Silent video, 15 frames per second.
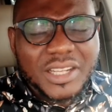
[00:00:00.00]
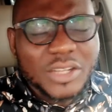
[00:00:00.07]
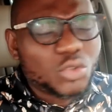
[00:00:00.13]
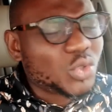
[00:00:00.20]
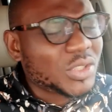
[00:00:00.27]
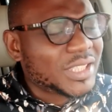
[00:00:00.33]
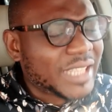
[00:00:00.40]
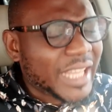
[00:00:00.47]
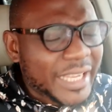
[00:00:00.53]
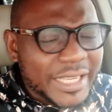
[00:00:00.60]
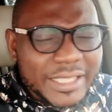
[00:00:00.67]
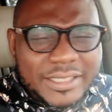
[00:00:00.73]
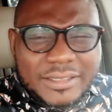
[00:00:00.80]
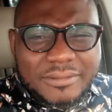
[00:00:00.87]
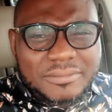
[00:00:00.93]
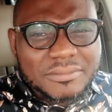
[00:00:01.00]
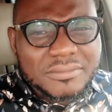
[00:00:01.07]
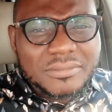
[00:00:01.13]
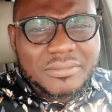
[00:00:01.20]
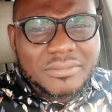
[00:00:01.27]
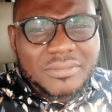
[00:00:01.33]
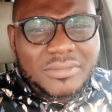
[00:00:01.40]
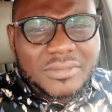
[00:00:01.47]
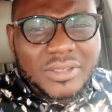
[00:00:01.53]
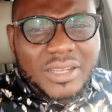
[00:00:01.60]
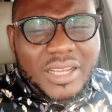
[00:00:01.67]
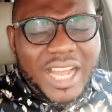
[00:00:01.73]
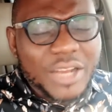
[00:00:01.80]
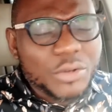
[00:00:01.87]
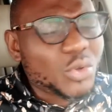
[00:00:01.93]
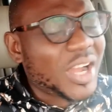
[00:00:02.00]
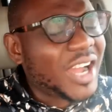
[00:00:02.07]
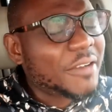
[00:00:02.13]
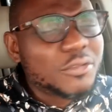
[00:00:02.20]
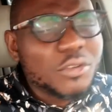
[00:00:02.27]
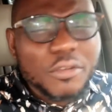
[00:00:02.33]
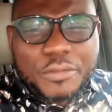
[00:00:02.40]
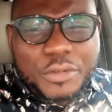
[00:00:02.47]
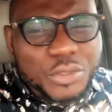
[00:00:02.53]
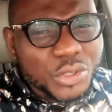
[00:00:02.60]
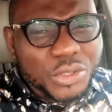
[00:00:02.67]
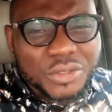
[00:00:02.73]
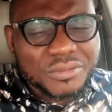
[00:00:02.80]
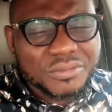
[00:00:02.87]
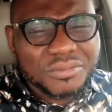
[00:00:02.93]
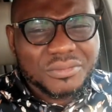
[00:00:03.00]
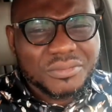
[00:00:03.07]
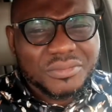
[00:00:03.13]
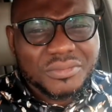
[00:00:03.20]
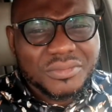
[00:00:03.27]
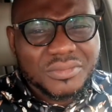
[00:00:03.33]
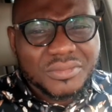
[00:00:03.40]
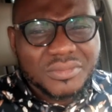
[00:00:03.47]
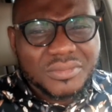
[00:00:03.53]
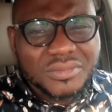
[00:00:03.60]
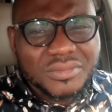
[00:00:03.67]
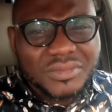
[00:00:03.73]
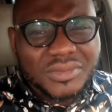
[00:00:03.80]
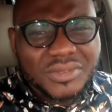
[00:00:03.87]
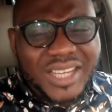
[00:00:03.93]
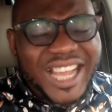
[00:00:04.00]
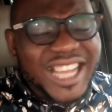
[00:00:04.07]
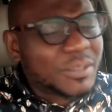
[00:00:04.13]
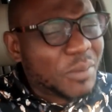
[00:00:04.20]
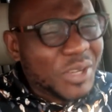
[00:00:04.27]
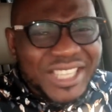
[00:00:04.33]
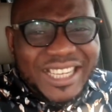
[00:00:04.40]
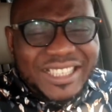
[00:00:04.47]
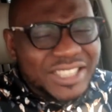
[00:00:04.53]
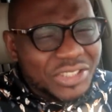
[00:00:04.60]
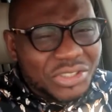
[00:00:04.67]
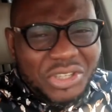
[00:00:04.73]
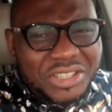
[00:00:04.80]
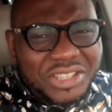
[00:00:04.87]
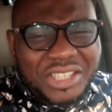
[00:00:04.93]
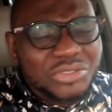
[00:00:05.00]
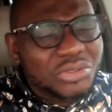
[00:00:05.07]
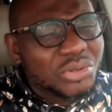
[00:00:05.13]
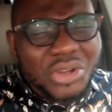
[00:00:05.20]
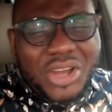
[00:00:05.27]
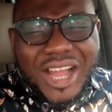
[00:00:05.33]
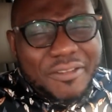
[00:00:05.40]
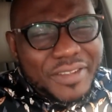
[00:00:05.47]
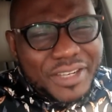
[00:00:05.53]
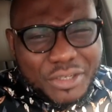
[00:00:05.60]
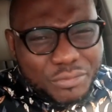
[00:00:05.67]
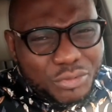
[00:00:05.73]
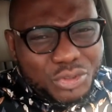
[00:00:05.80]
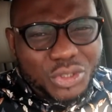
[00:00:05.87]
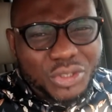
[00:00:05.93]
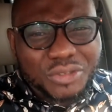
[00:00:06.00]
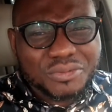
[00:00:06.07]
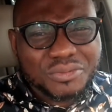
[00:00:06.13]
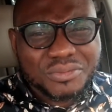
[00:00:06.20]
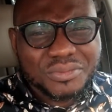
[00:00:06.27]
It will take it and you have no future. As much as this country do not have any future.